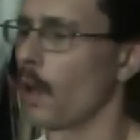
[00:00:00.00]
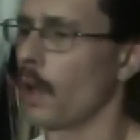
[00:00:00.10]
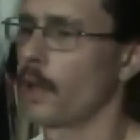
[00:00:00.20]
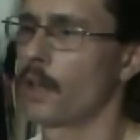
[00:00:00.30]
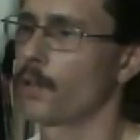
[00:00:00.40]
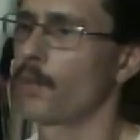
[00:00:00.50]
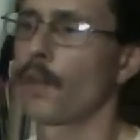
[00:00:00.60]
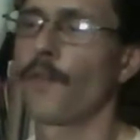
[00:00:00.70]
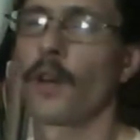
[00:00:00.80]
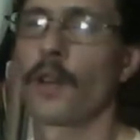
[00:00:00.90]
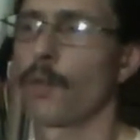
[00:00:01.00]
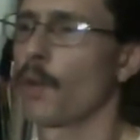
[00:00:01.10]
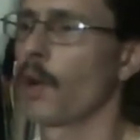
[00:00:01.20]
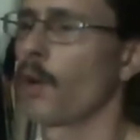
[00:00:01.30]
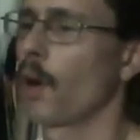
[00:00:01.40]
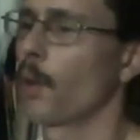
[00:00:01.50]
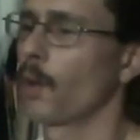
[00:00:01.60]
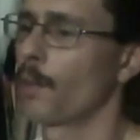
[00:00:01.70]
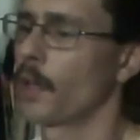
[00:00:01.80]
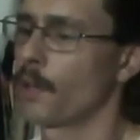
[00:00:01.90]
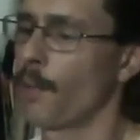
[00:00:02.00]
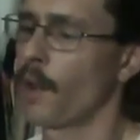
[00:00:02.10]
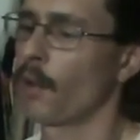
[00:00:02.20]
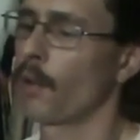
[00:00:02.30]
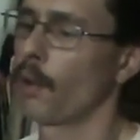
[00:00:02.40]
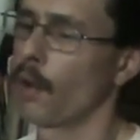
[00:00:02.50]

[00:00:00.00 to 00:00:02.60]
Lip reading: and it's really fun to throw. All one piece of metal.